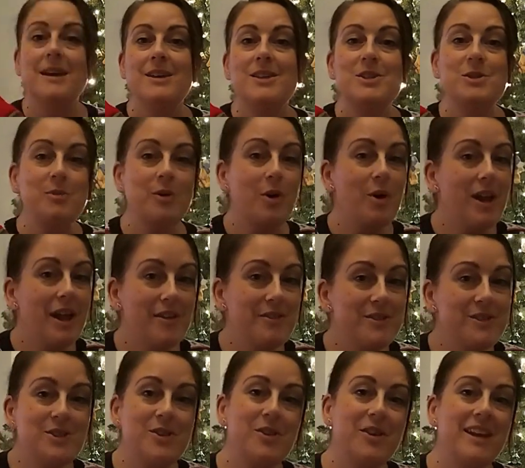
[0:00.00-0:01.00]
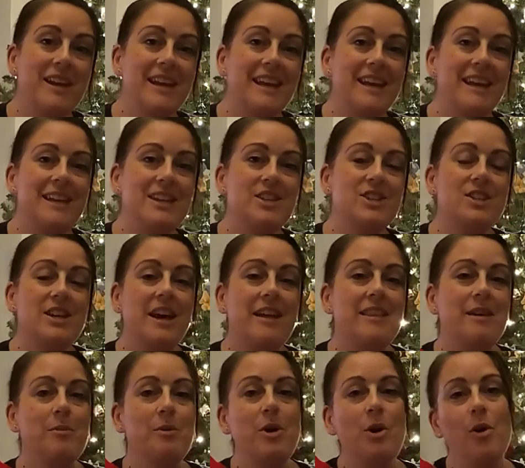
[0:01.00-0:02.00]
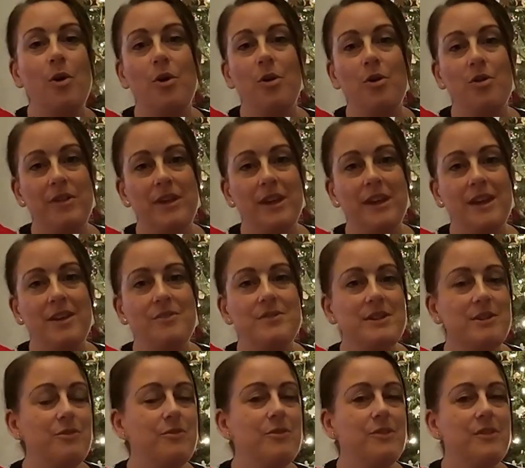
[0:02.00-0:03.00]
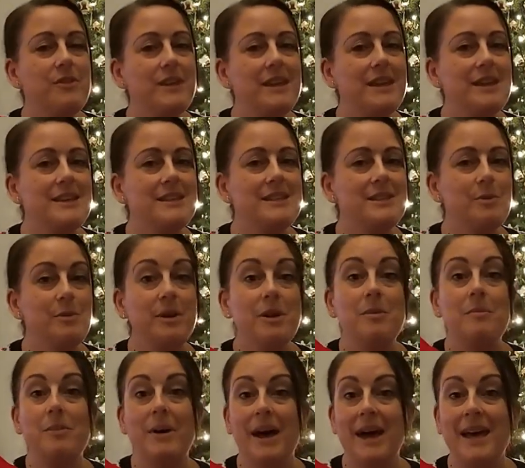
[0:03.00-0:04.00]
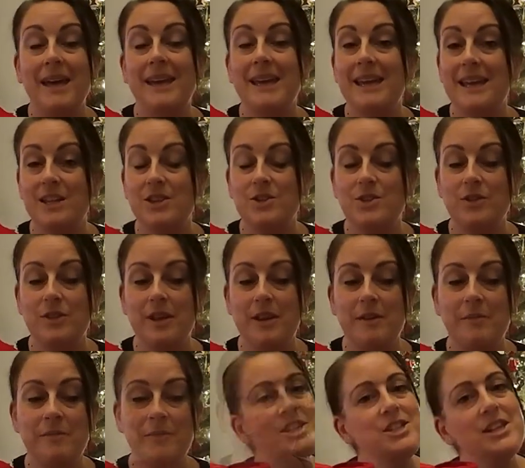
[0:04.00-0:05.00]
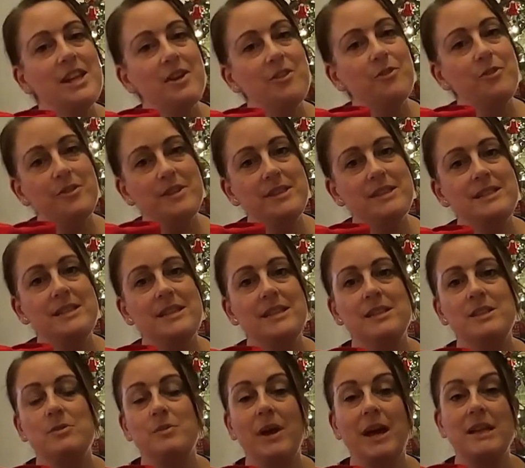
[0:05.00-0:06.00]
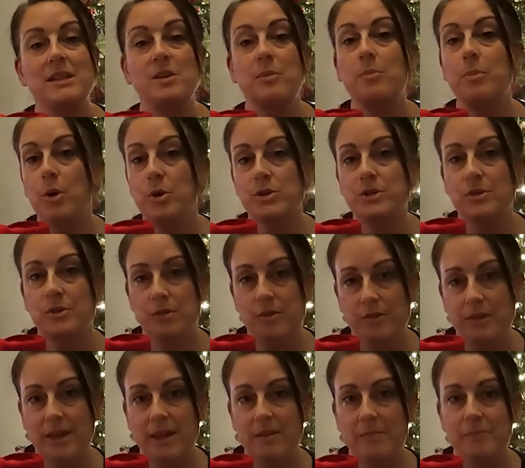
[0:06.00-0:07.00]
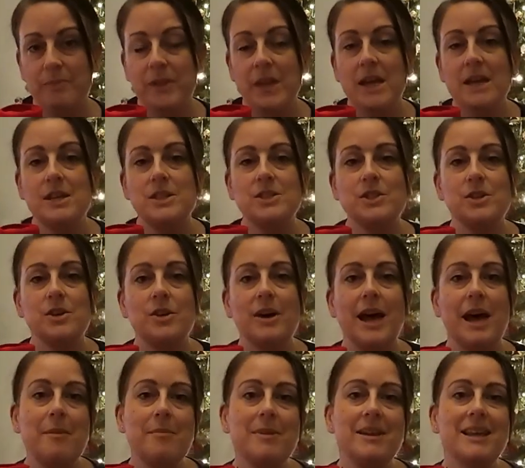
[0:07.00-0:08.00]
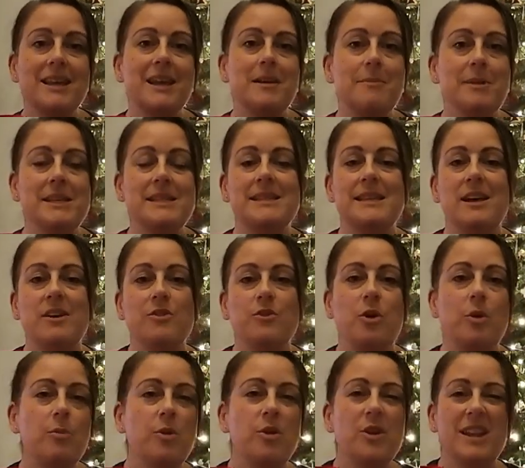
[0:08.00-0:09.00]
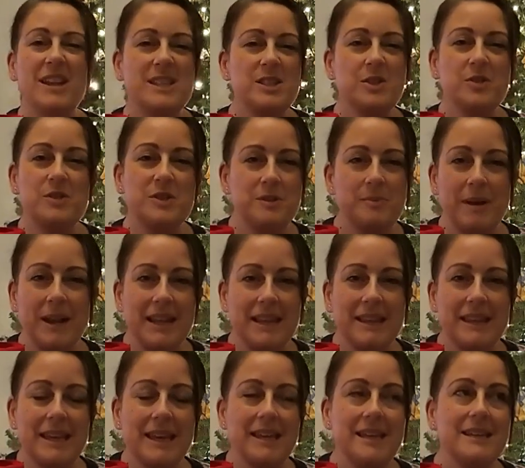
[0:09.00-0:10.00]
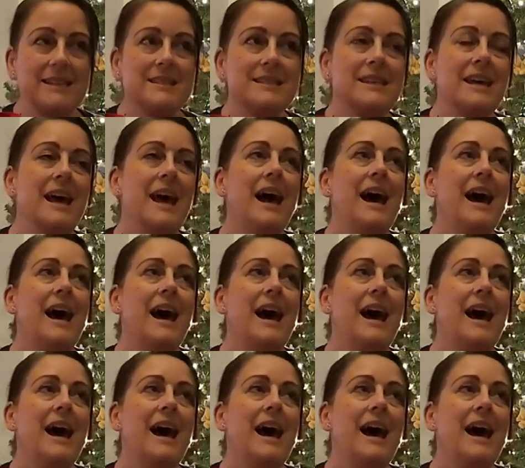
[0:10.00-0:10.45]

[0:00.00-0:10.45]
So we all have a stocking each, and then we all think of different things that we can buy each other. Last year, for instance, we had a bottle theme. So Emily and myself got more like sort of smelly things.